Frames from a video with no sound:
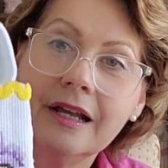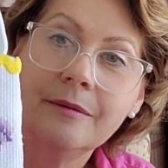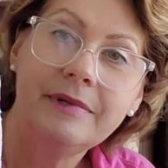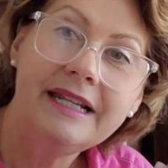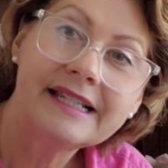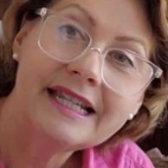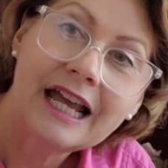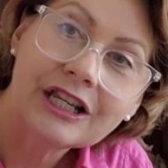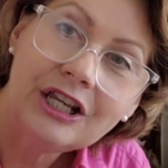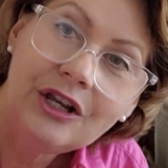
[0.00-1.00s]
But isn't
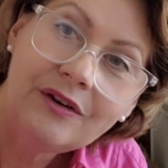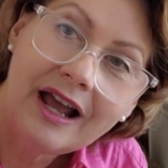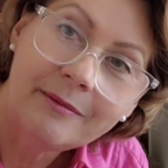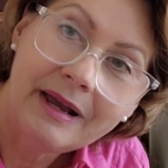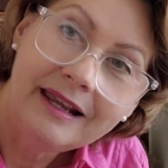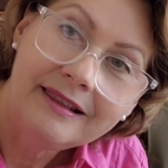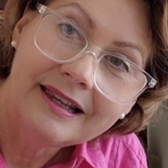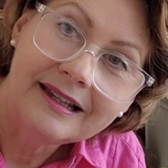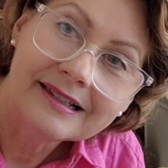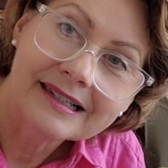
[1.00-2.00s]
that cute? I made
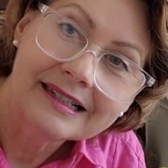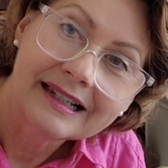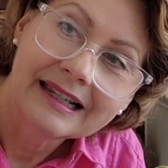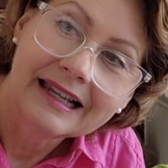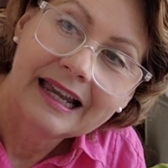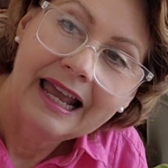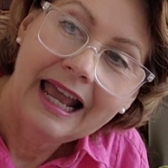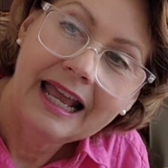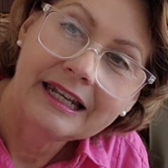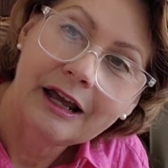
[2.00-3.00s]
this,
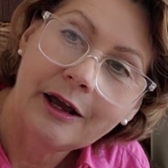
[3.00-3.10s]
and